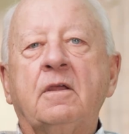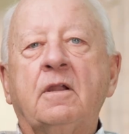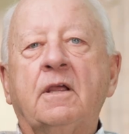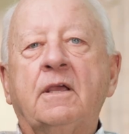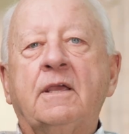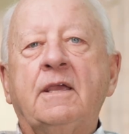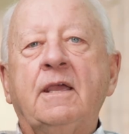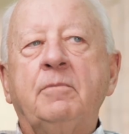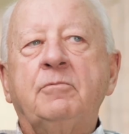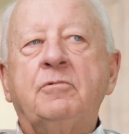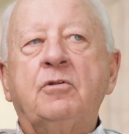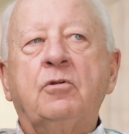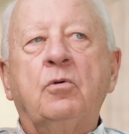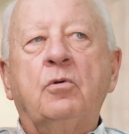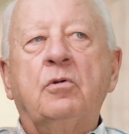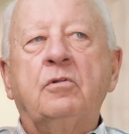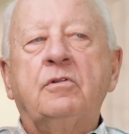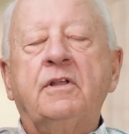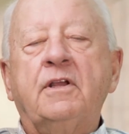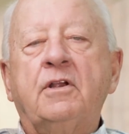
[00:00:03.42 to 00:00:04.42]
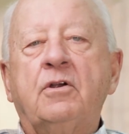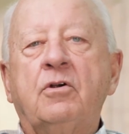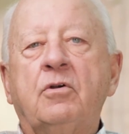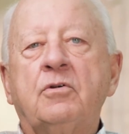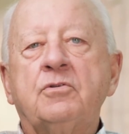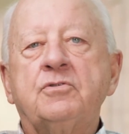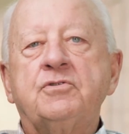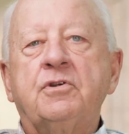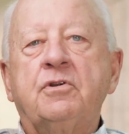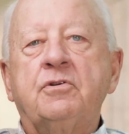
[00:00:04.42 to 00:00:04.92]
and I came to Northlake
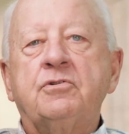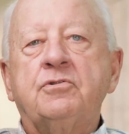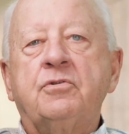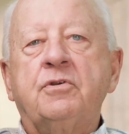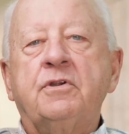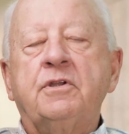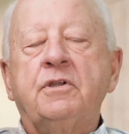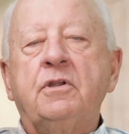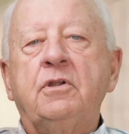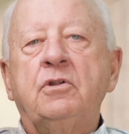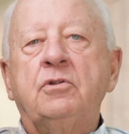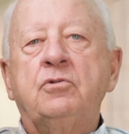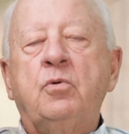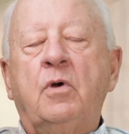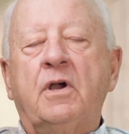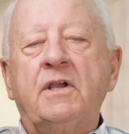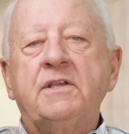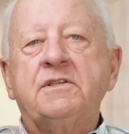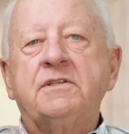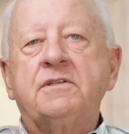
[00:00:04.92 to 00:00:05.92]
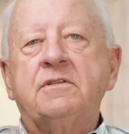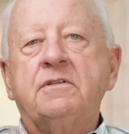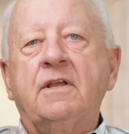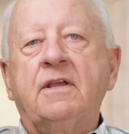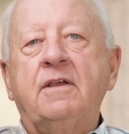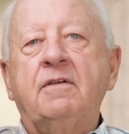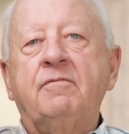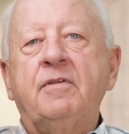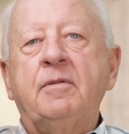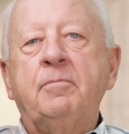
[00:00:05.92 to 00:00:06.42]
Oral Surgery twice to
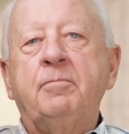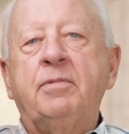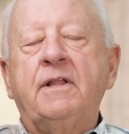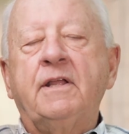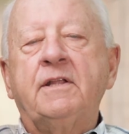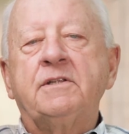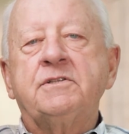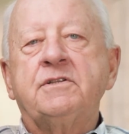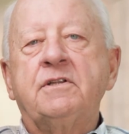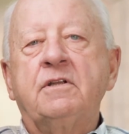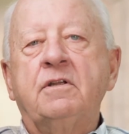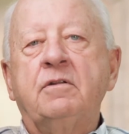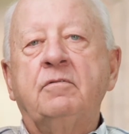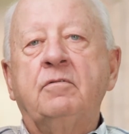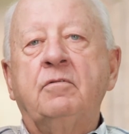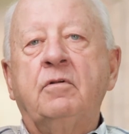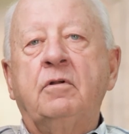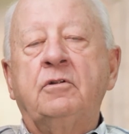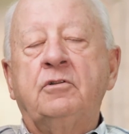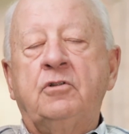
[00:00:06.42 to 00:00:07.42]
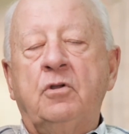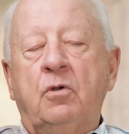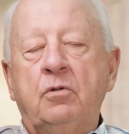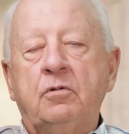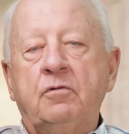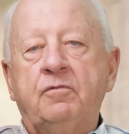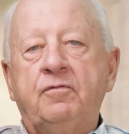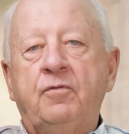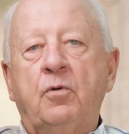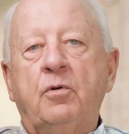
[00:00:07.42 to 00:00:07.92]
have implants done, a
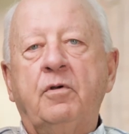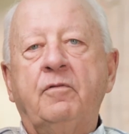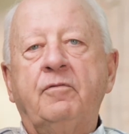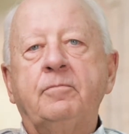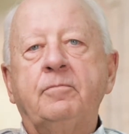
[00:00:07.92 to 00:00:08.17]
total of four of